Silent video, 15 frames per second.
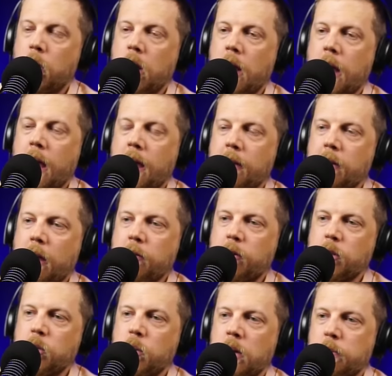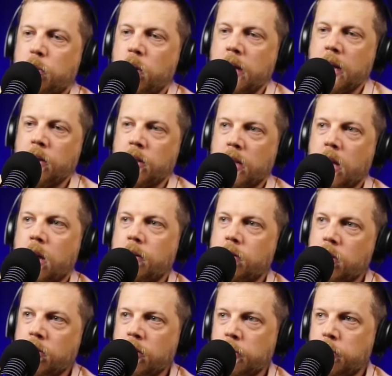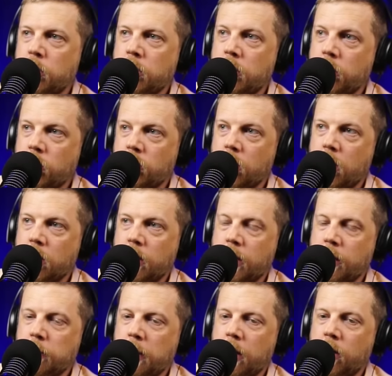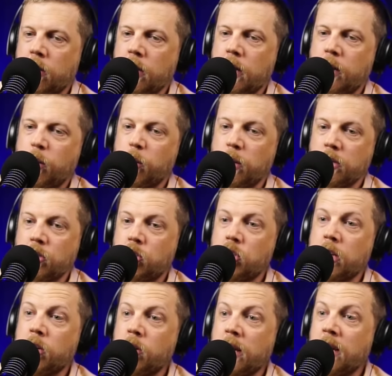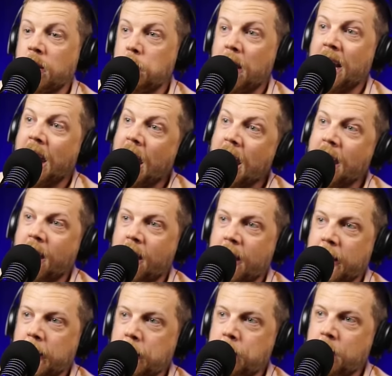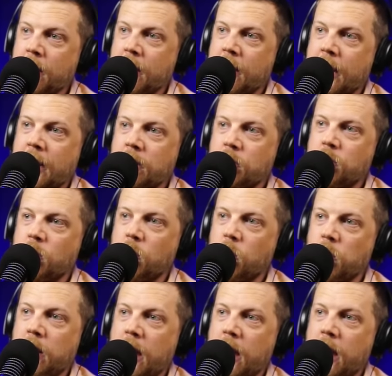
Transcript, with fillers: Well, I first want to point out the cover of the book that you're talking about was generated by AI. And so